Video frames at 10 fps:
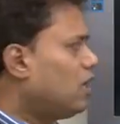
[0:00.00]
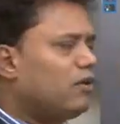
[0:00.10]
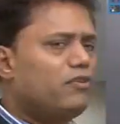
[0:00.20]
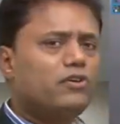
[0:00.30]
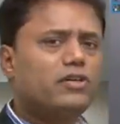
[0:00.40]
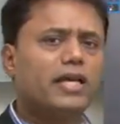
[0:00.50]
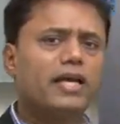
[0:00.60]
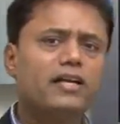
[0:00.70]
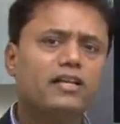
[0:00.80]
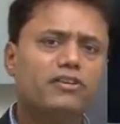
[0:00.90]
how do you
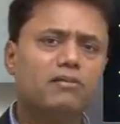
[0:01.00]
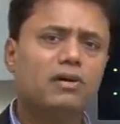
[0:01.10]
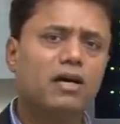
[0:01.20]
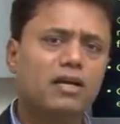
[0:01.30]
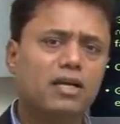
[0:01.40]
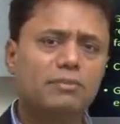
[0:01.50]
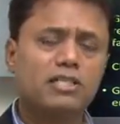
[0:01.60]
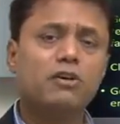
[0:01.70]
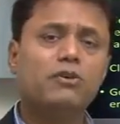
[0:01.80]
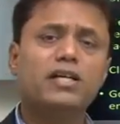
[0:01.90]
create a different marketing
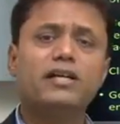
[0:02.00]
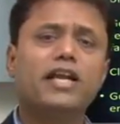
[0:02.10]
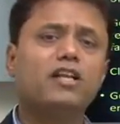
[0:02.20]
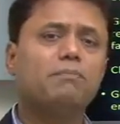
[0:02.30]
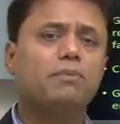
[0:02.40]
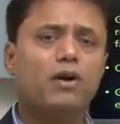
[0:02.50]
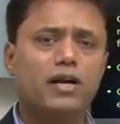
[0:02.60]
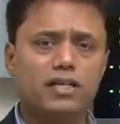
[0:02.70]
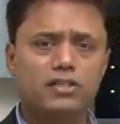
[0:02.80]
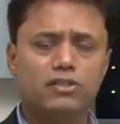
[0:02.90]
mix? How do you create a
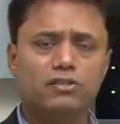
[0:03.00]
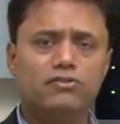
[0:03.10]
product?